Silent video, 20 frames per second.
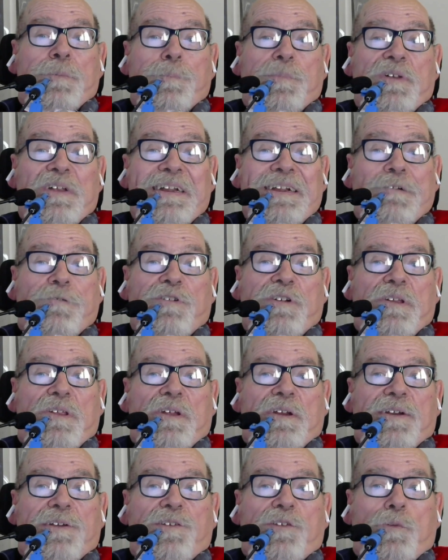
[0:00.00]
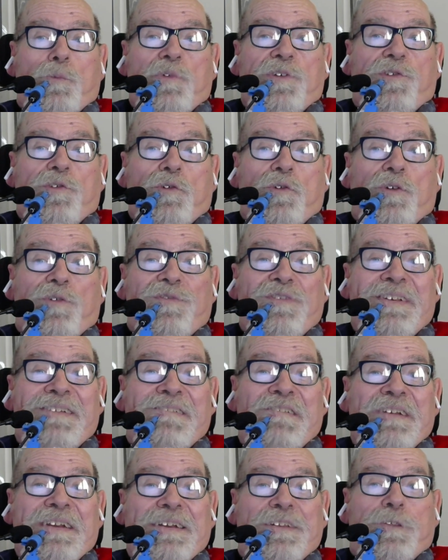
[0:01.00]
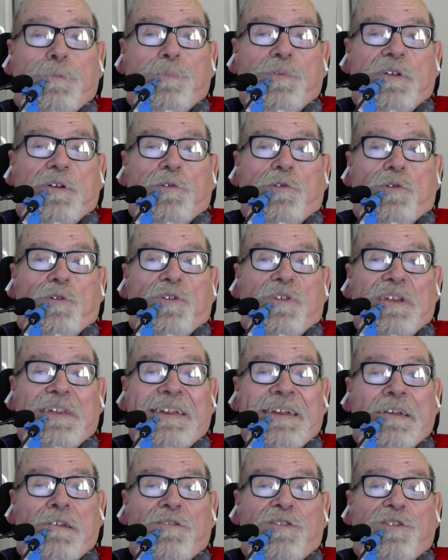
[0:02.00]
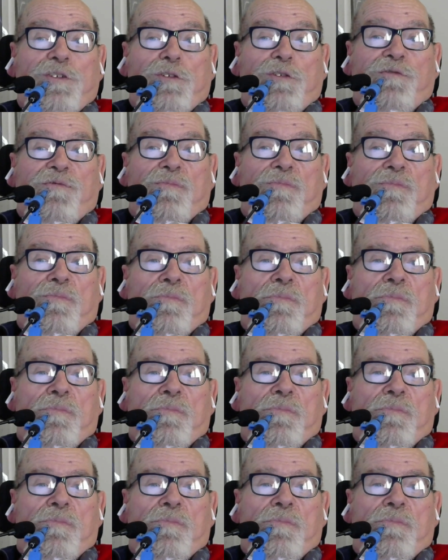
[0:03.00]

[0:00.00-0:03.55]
but I realized that we served at the pleasure of the council.